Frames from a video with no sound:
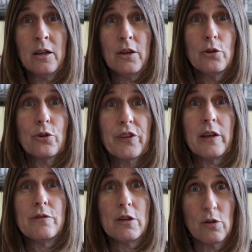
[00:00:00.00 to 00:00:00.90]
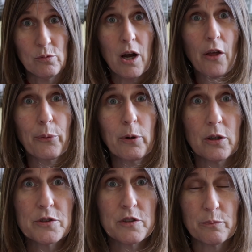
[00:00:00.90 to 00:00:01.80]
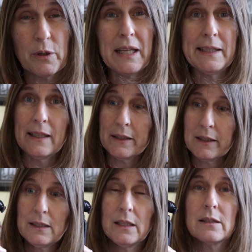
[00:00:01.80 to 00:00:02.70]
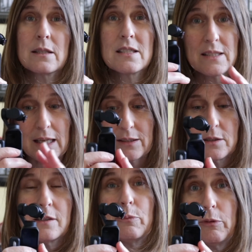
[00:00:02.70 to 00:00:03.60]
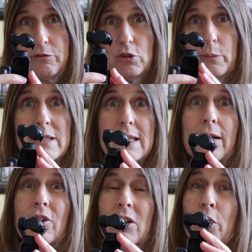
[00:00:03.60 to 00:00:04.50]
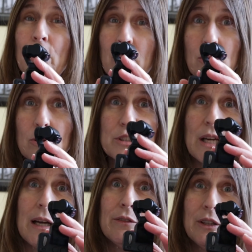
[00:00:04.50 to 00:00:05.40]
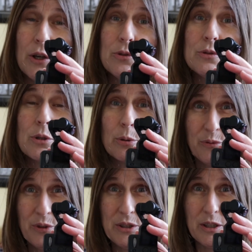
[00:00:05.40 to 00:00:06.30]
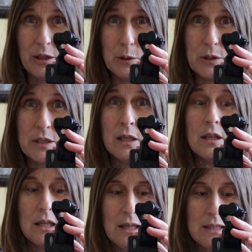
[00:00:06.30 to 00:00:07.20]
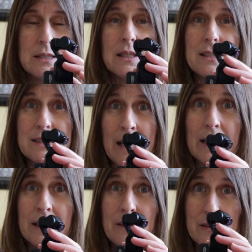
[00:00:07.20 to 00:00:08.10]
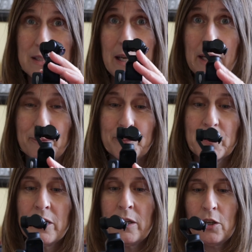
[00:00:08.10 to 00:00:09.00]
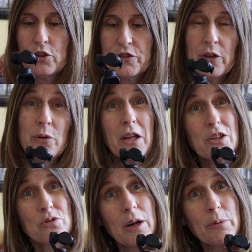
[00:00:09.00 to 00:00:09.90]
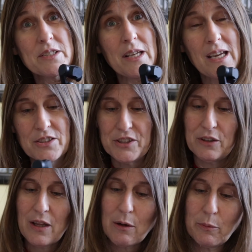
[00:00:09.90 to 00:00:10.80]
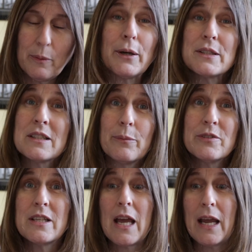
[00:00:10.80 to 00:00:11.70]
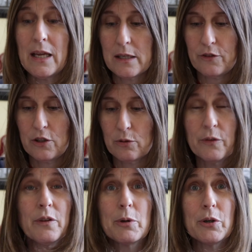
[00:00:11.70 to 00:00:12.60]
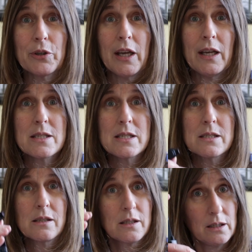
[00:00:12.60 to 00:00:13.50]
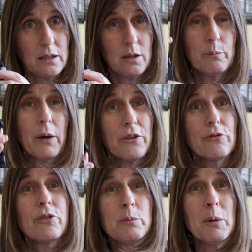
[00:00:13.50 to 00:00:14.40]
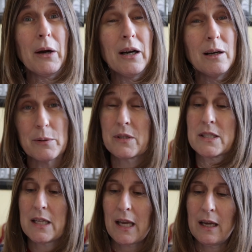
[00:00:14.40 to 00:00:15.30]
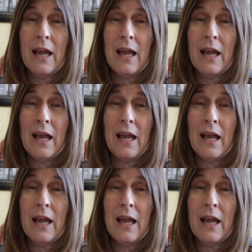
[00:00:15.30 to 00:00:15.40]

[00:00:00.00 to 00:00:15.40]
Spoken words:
You're saving rather a lot of money, and I think the standard of performance, having looked at a load of videos, is exactly the same. So that's what I would say to you. That would be my tip today. If you're in the market, buy the Fimi Palm, I would say.